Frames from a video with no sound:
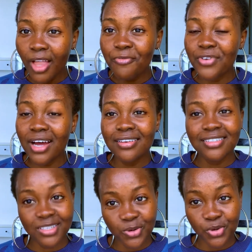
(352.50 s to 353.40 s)

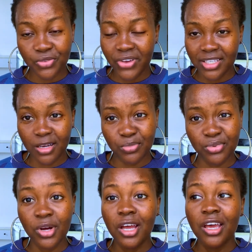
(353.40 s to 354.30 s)
Realistic goals. For example,
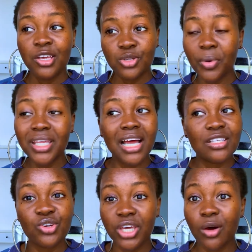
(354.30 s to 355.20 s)
somebody that
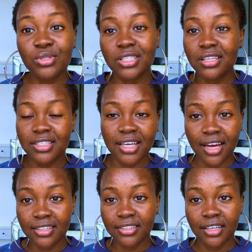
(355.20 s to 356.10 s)
says, okay, I want to settle in
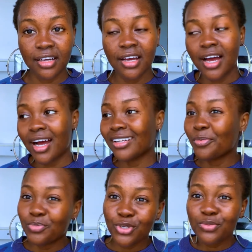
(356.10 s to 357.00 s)
Canada, and
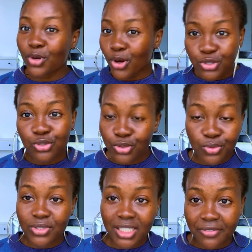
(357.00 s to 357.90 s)
then just because you just
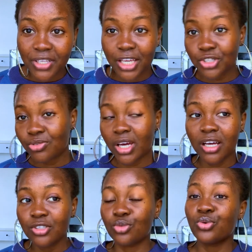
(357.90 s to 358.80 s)
want to leave Nigeria,
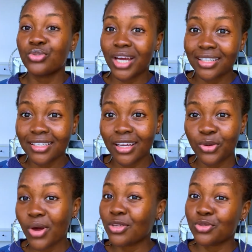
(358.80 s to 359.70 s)
you go to Canada, you
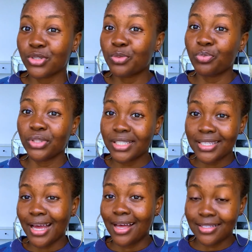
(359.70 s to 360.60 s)
go and study
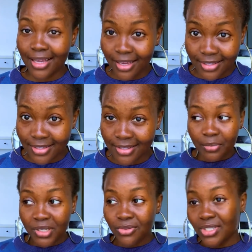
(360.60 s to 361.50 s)
political science, a
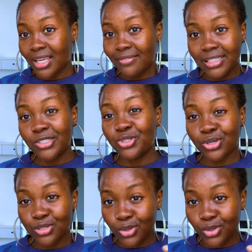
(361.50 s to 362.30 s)
bit Christian religious